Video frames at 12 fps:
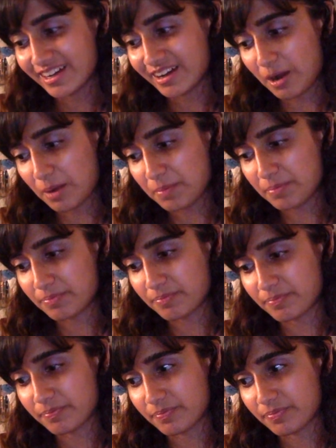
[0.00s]
And
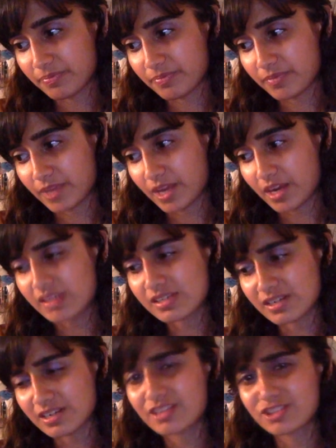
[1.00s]
I
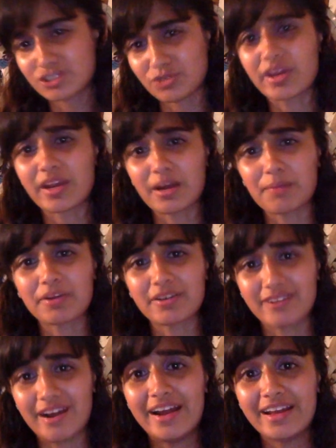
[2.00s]
started choking up and
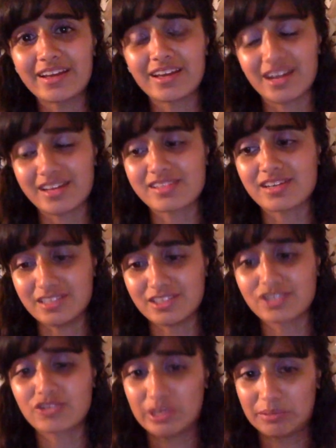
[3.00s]
crying, and I started
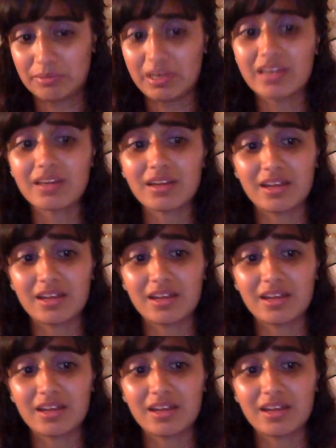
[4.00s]
screaming,